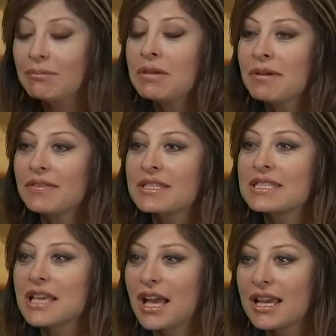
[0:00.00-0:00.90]
about the
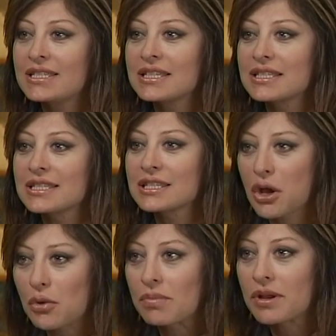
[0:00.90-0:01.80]
size and
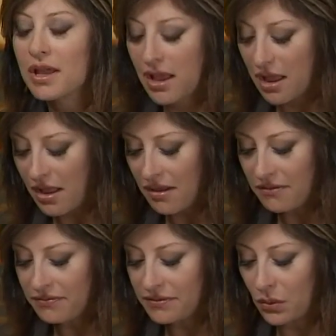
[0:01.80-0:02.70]
scope
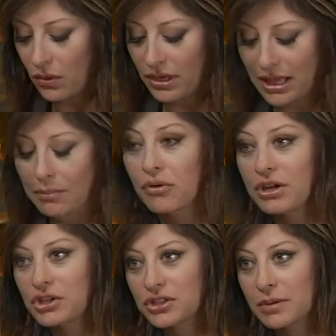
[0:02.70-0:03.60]
of the oil
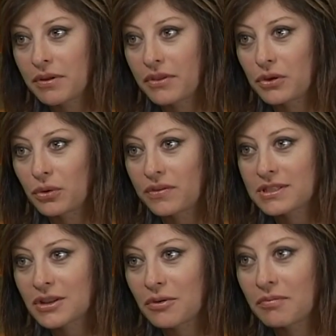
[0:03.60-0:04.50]
operations up on the North
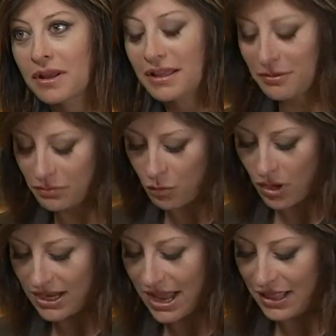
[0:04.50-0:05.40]
Slope.
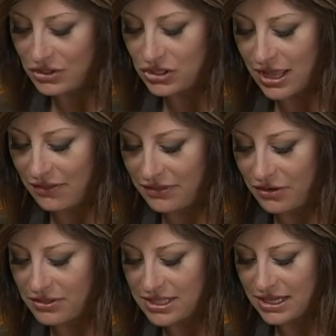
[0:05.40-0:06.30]
One analogy out
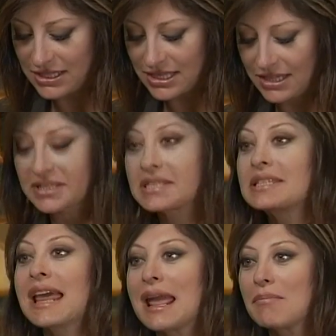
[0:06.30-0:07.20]
there is that it's like a
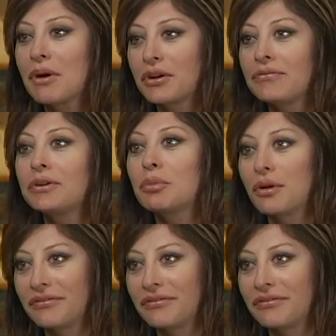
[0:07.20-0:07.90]
stamp on a football